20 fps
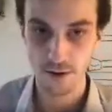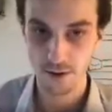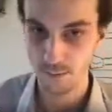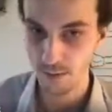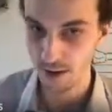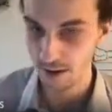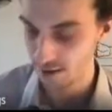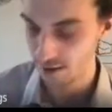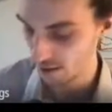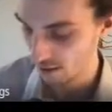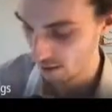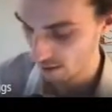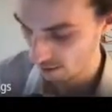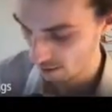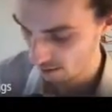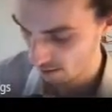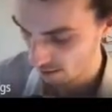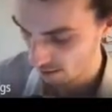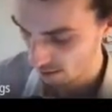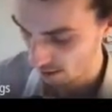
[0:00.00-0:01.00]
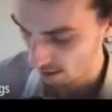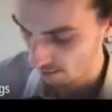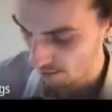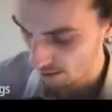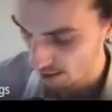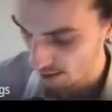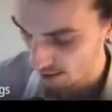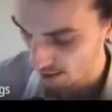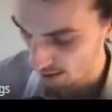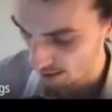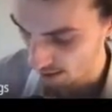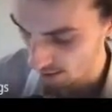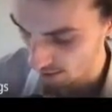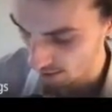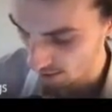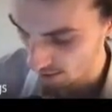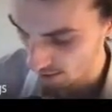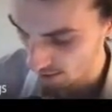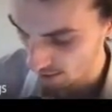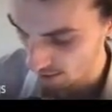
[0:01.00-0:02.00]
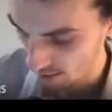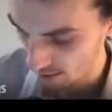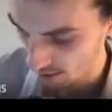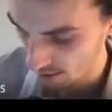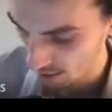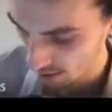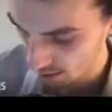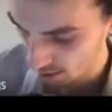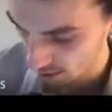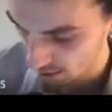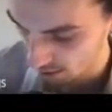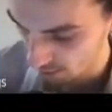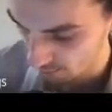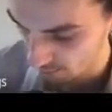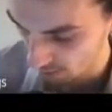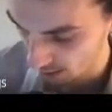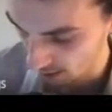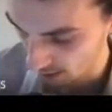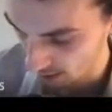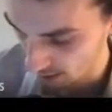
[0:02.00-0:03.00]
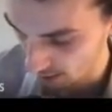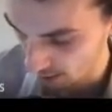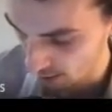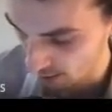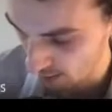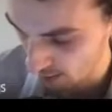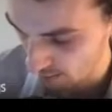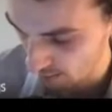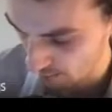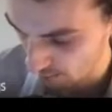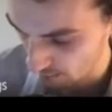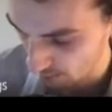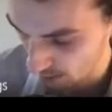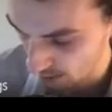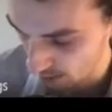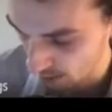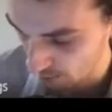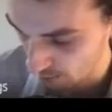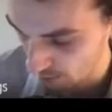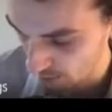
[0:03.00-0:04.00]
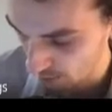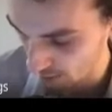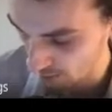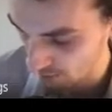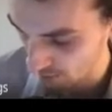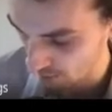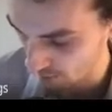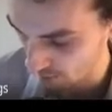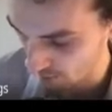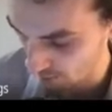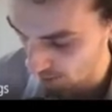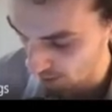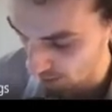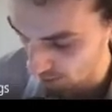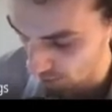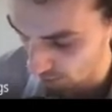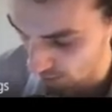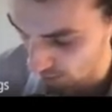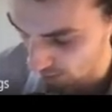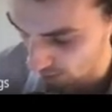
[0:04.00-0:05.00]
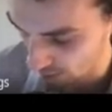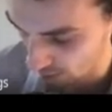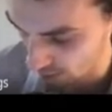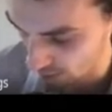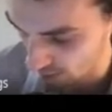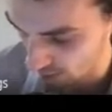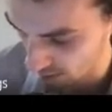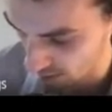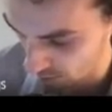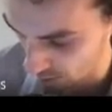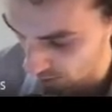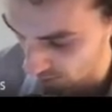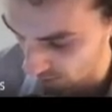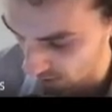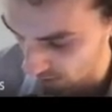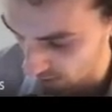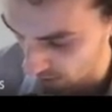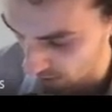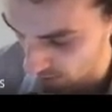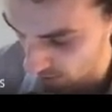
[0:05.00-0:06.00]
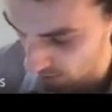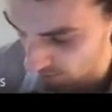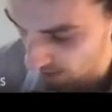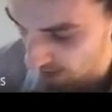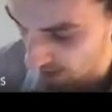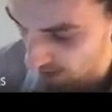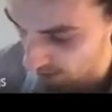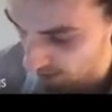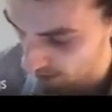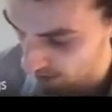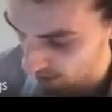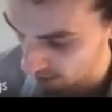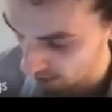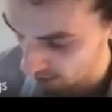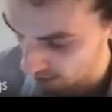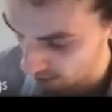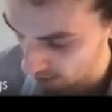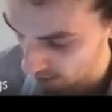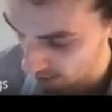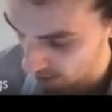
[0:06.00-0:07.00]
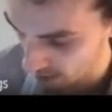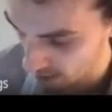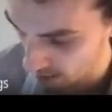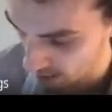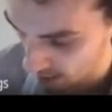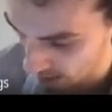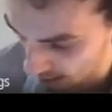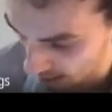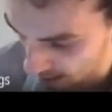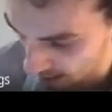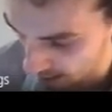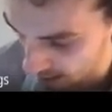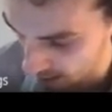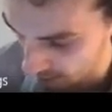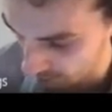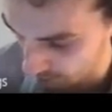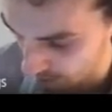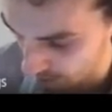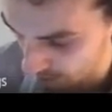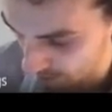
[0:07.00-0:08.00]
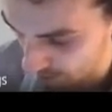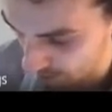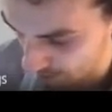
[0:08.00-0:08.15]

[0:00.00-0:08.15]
applied to AB is D of A B plus minus 1 to whatever the degree of A is, A D of B.